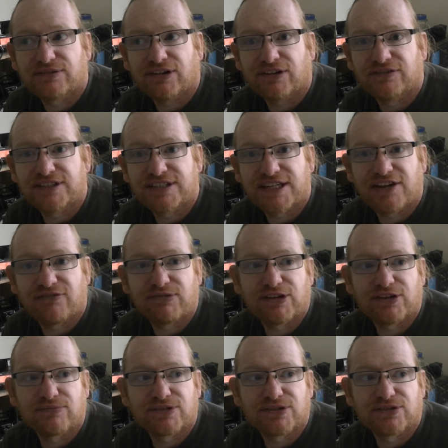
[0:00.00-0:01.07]
on receive
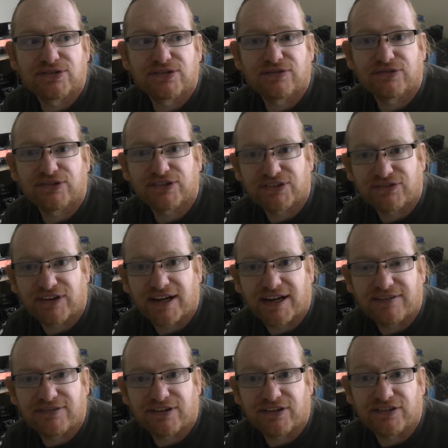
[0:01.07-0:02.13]
becomes
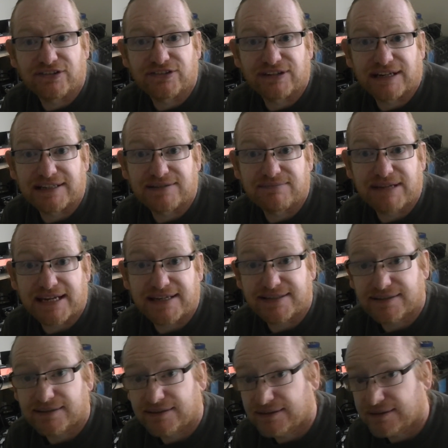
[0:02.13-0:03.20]
145 on
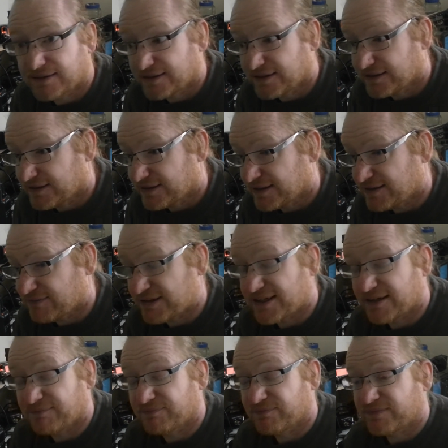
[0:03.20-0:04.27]
transmit, and then when
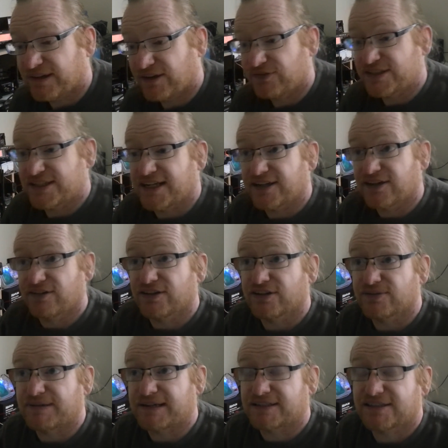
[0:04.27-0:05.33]
you obviously let go, it
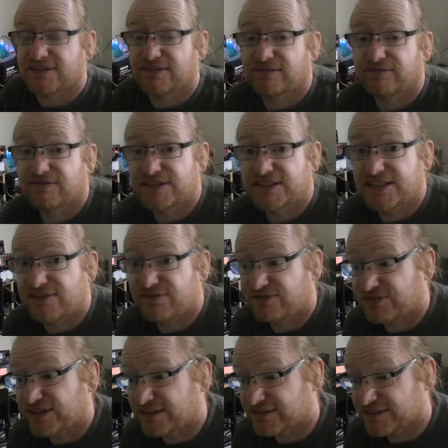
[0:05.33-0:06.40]
goes back to the receive
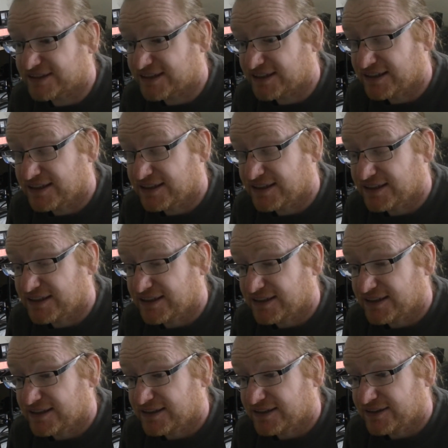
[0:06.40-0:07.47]
frequency.
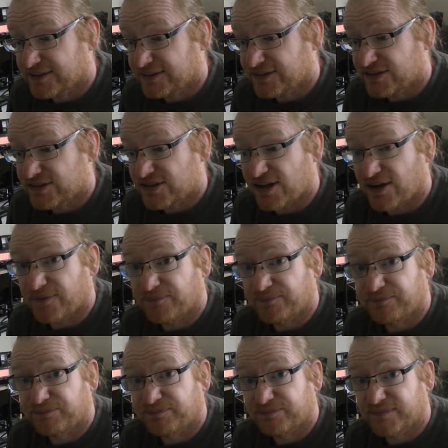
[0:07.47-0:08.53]
So
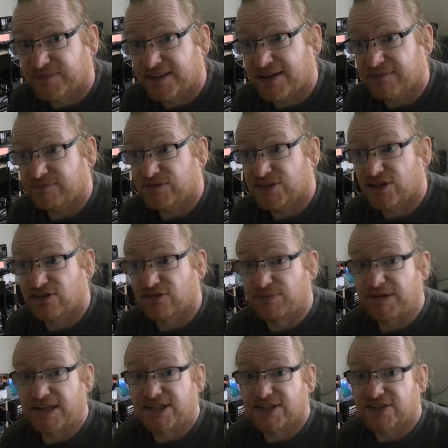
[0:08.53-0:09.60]
yeah, so the
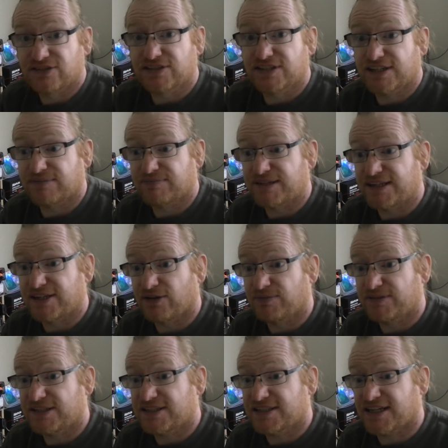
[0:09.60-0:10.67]
repeater does it completely
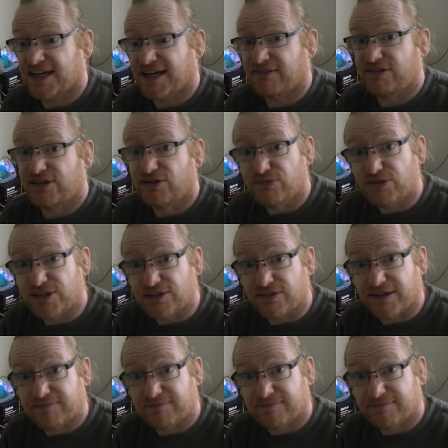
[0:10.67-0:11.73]
opposite to how you would do it.